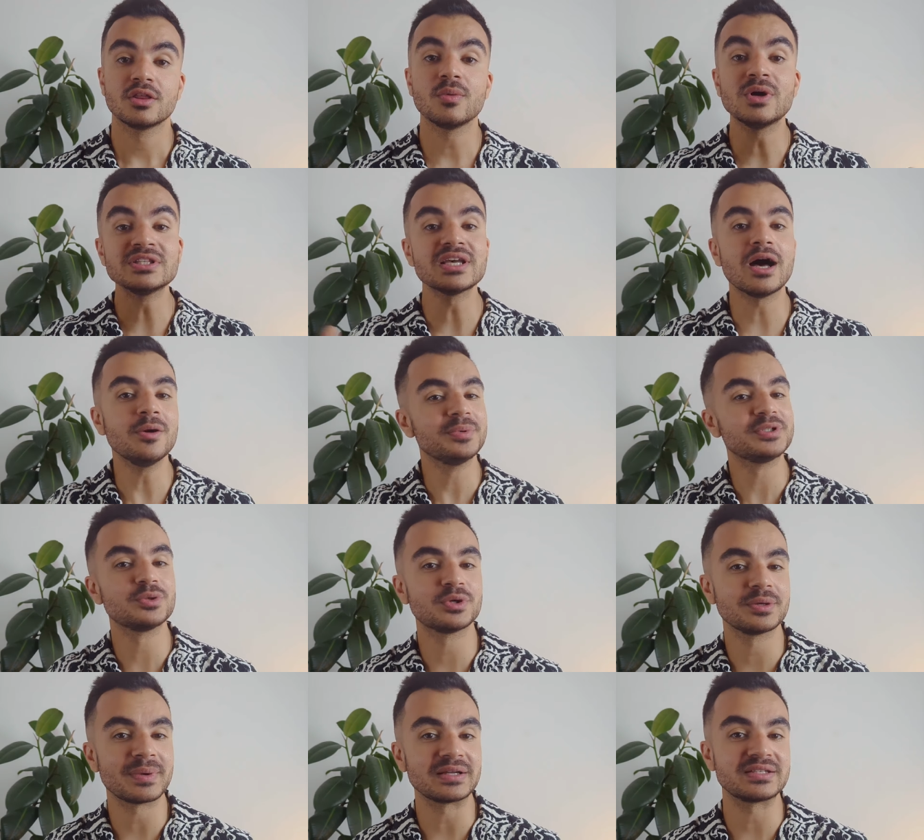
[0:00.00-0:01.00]
The ones I'll be
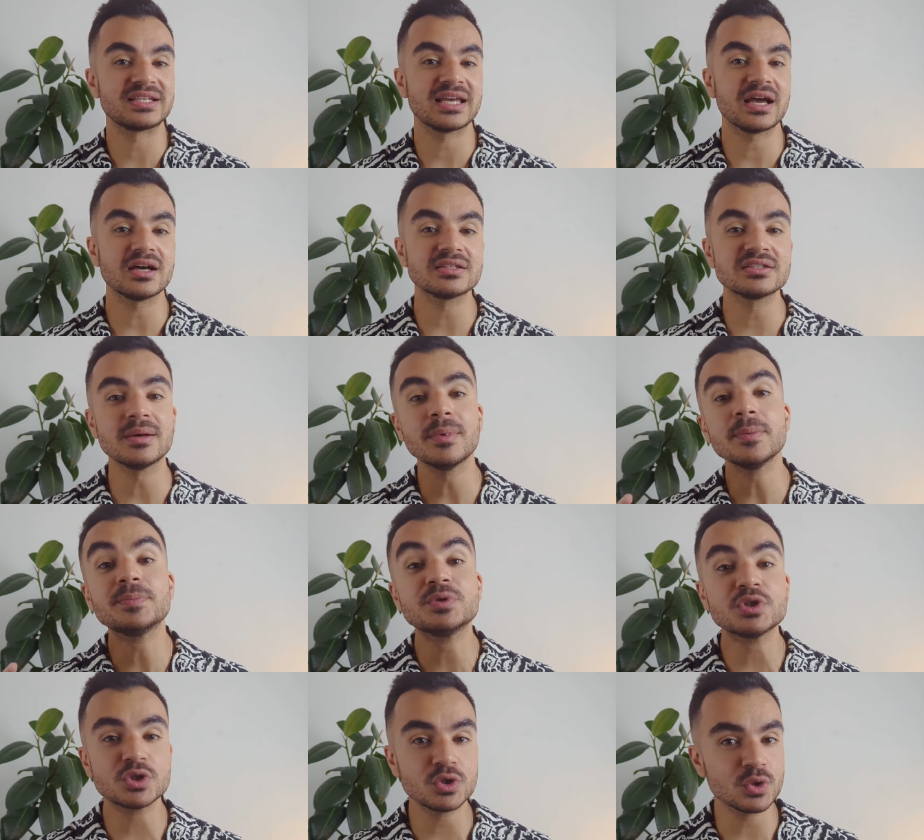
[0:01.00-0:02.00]
talking about today are some
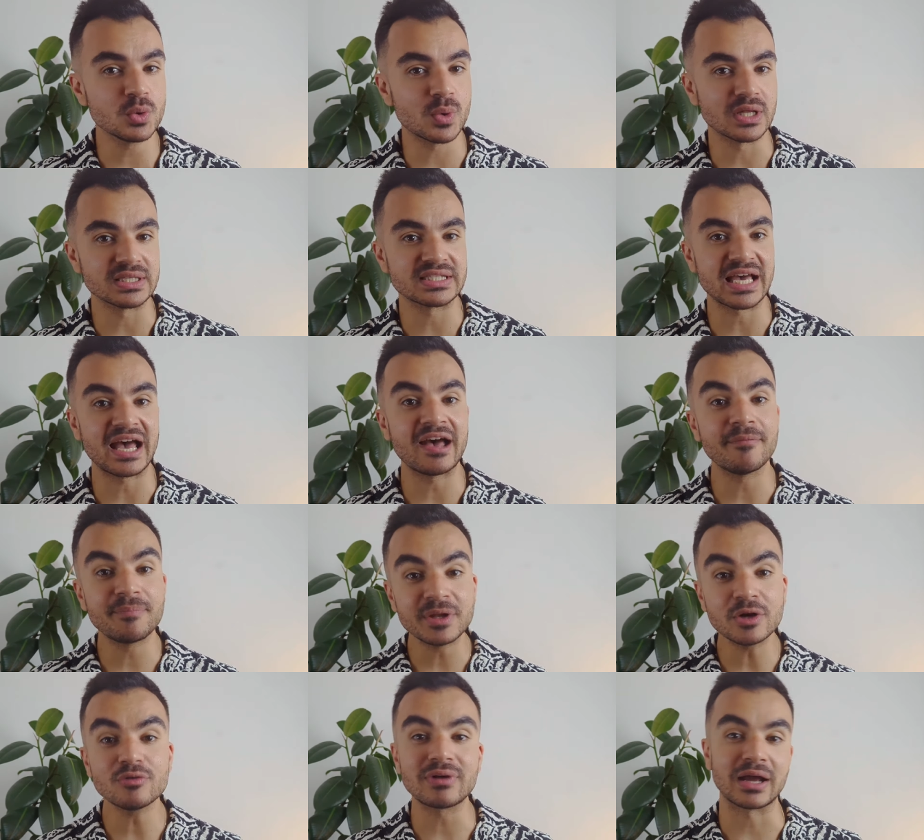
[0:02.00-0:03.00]
obscure ones that have
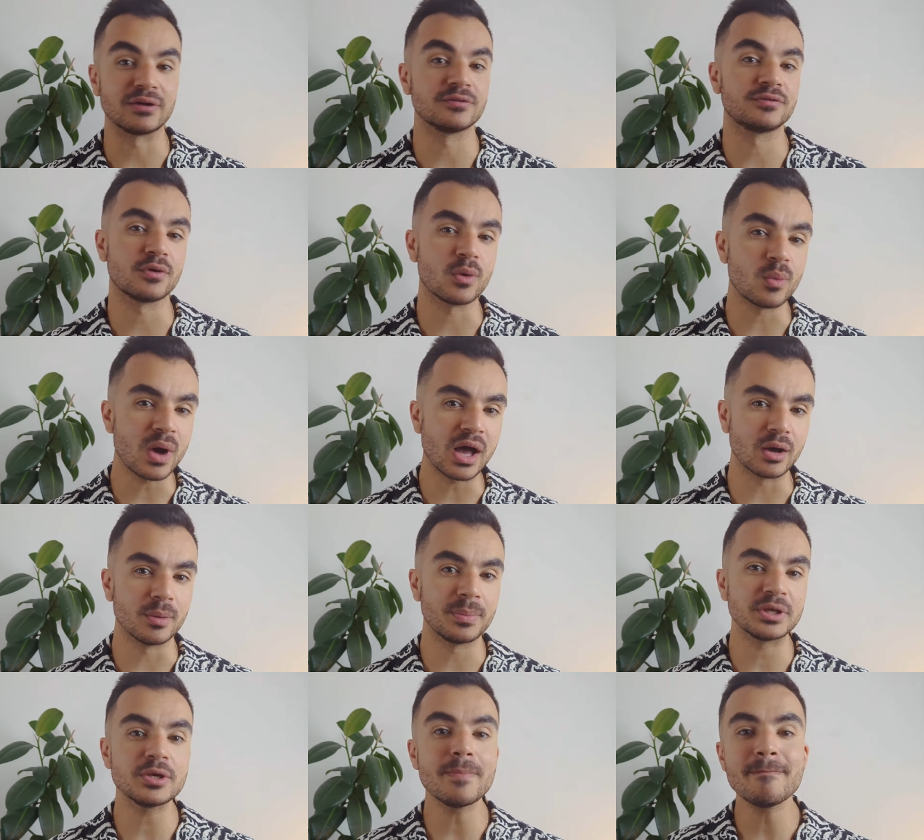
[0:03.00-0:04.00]
been around for a
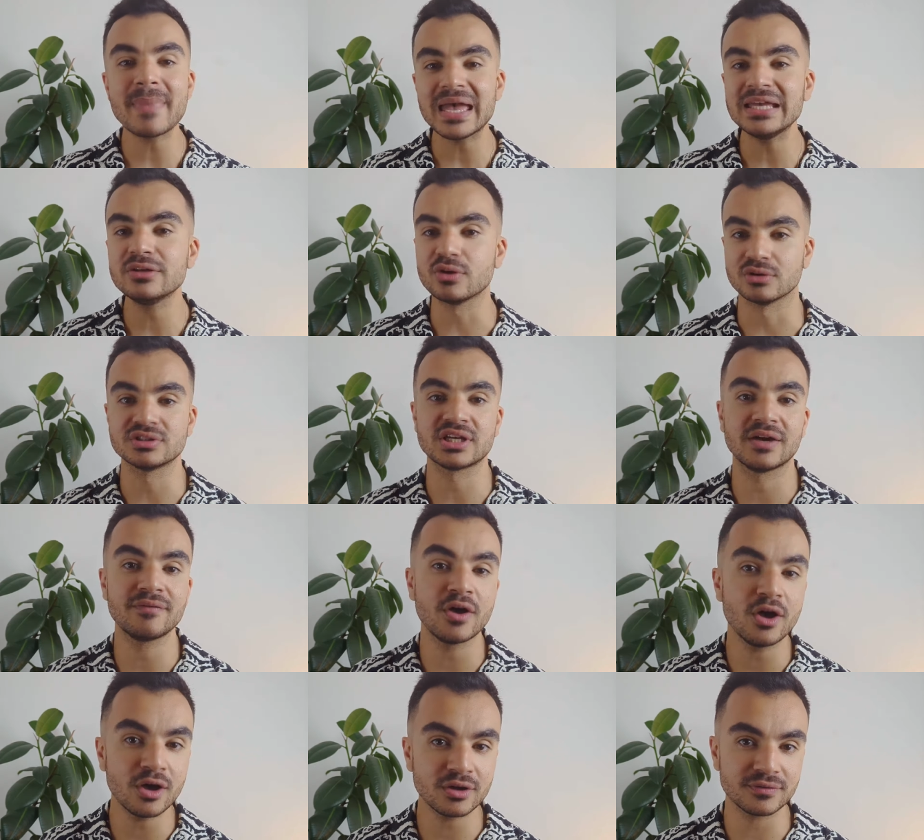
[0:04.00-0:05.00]
while, but you may not
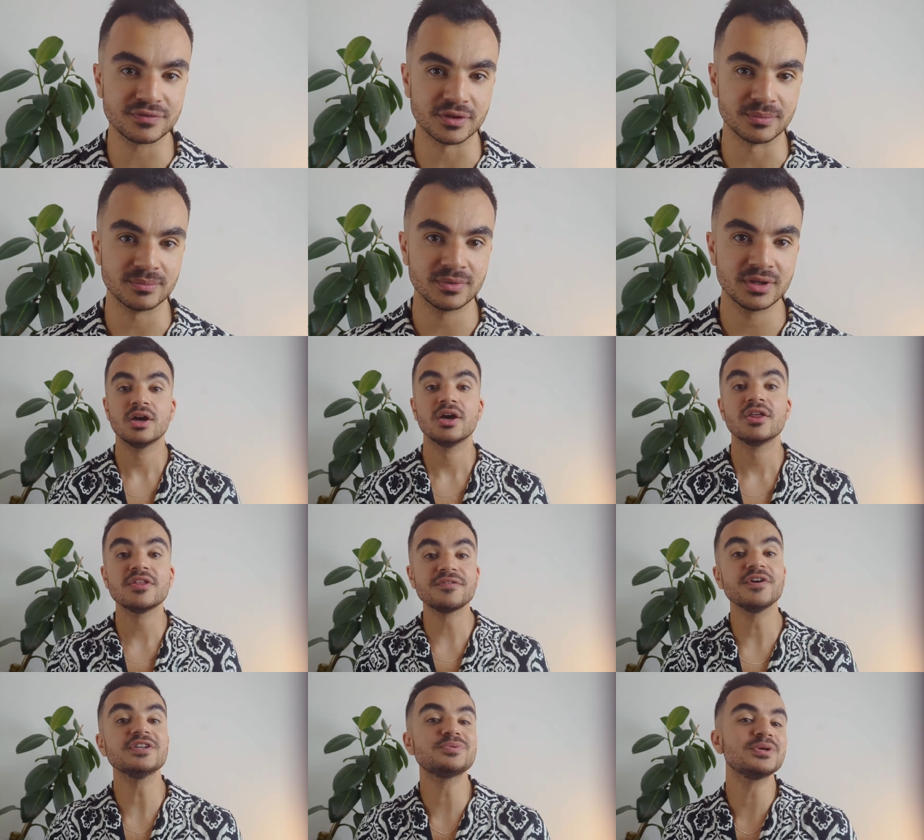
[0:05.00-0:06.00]
have heard of them.
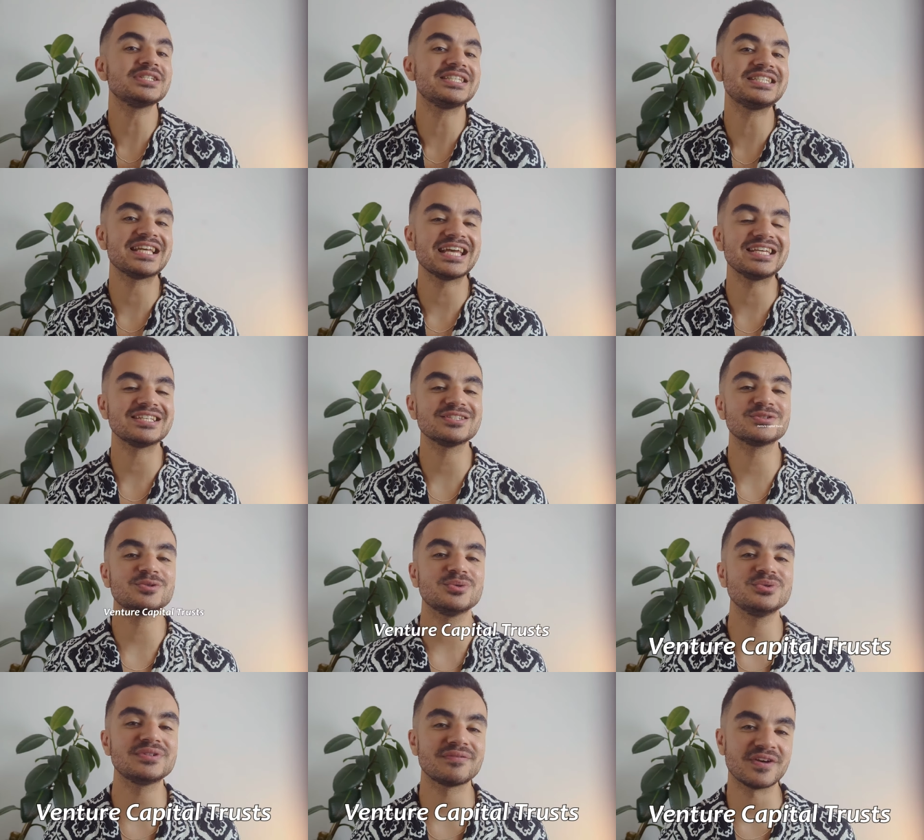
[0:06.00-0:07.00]
The first one today is
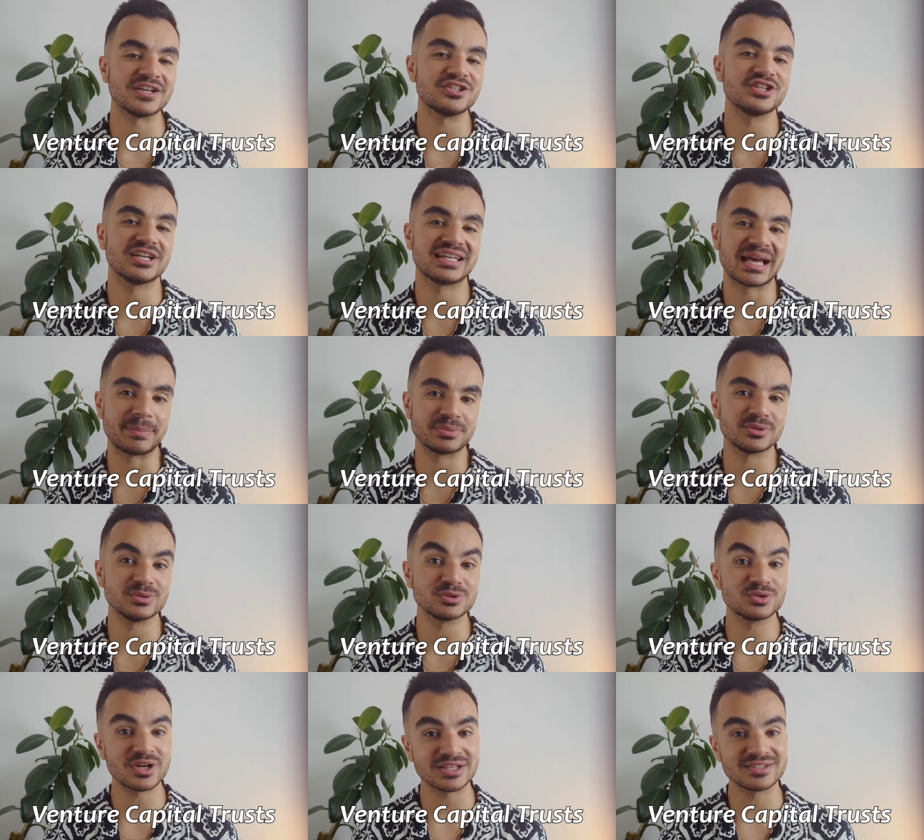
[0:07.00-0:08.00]
called Venture
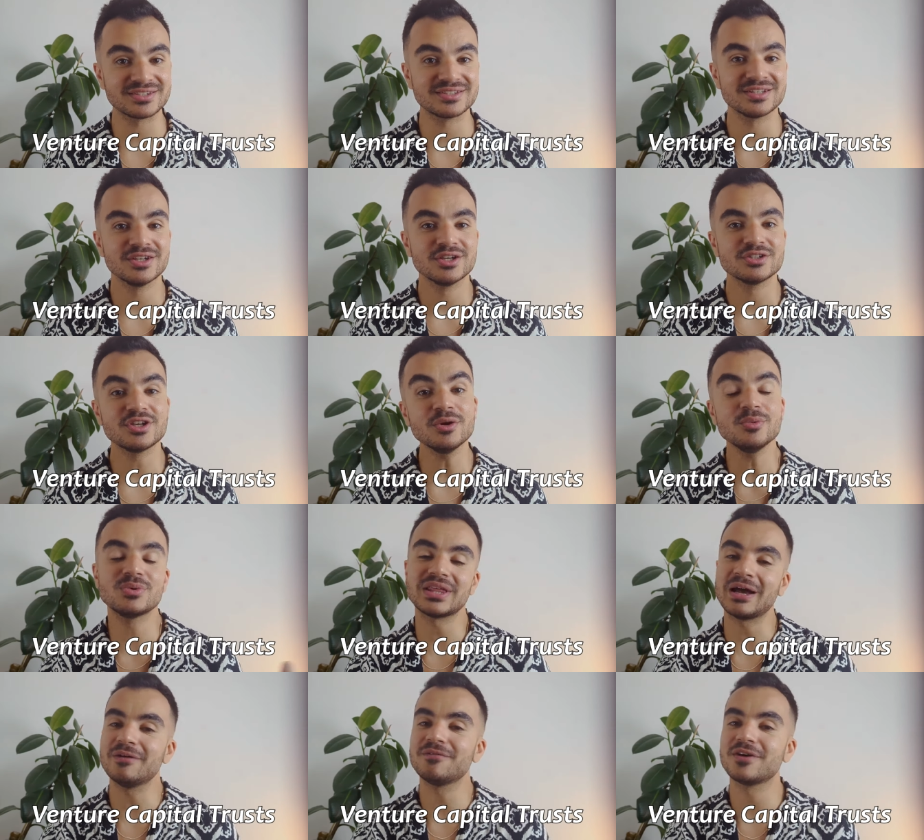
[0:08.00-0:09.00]
Capital Trusts. So
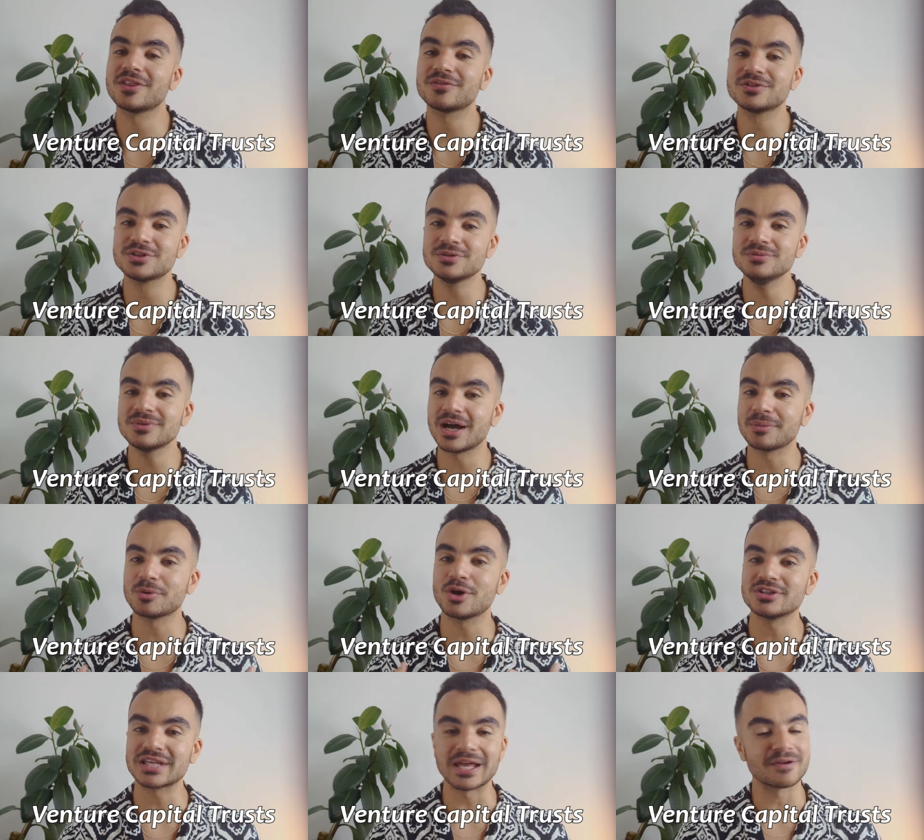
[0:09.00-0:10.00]
without further ado, I'm
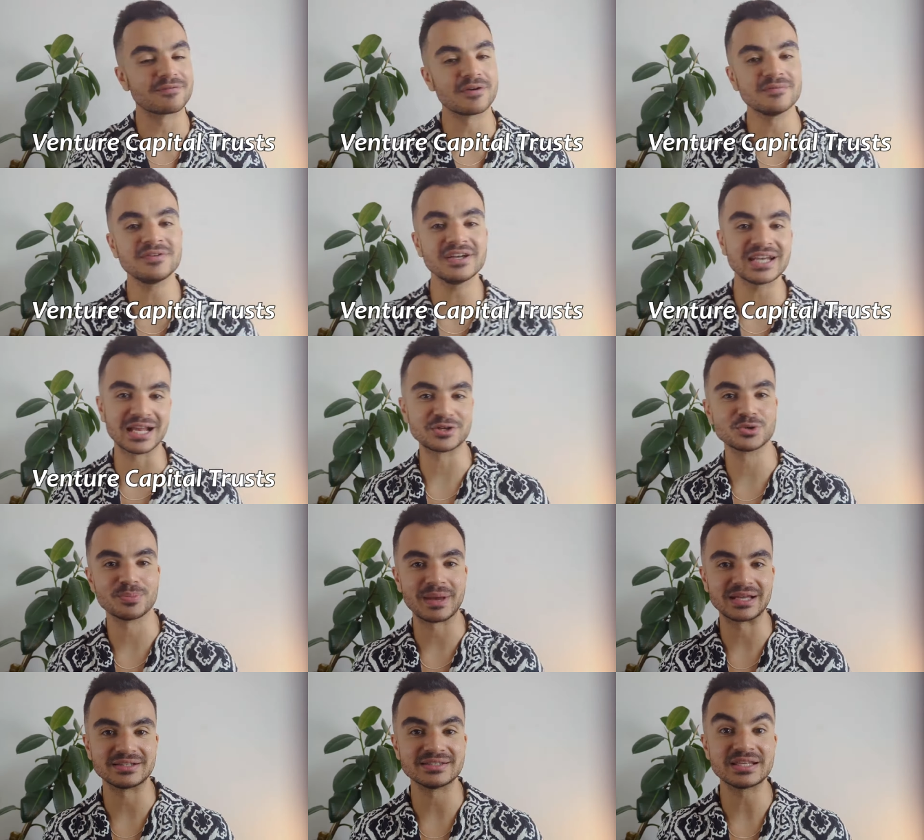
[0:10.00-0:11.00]
Kozan from Financial
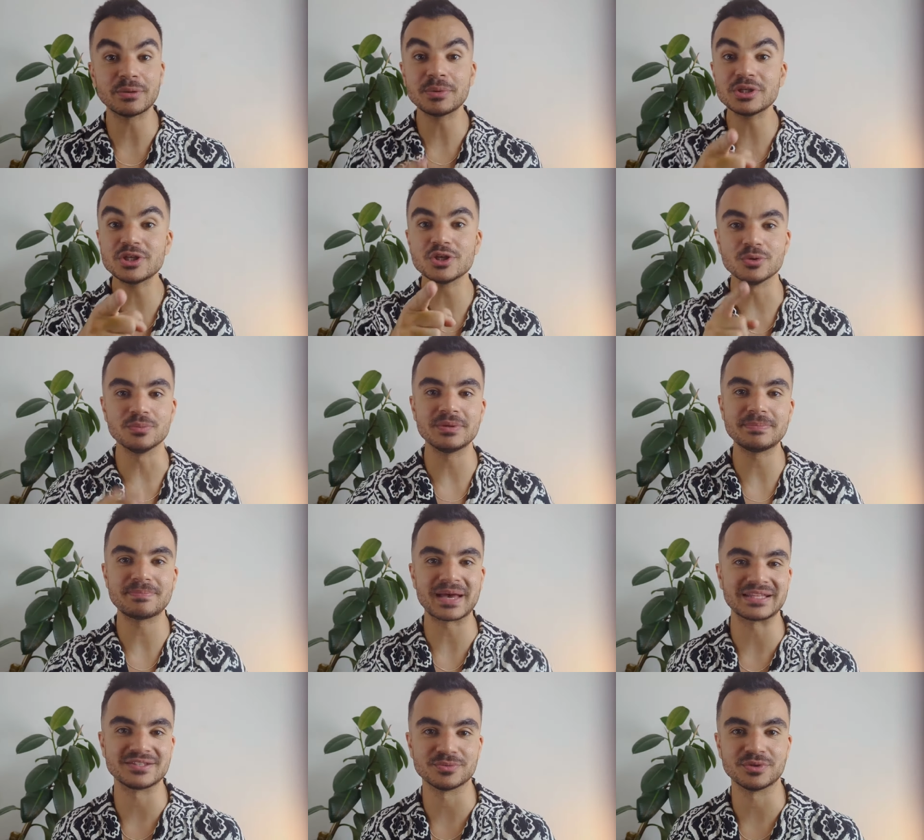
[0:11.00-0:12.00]
Madness, helping you be
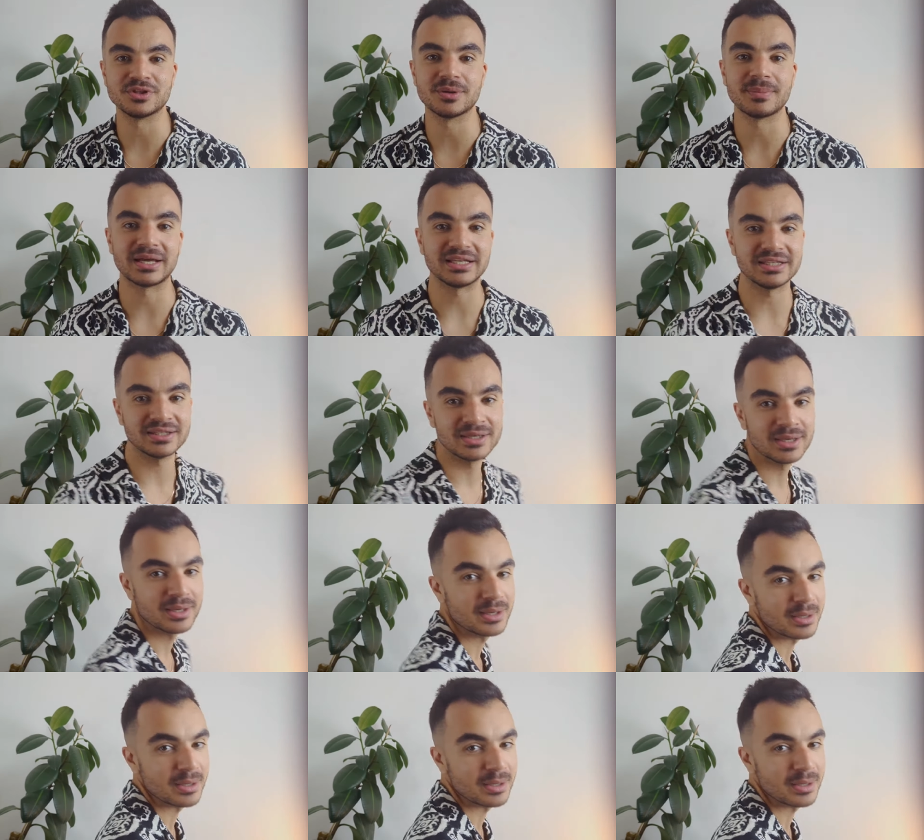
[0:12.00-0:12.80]
better with your money.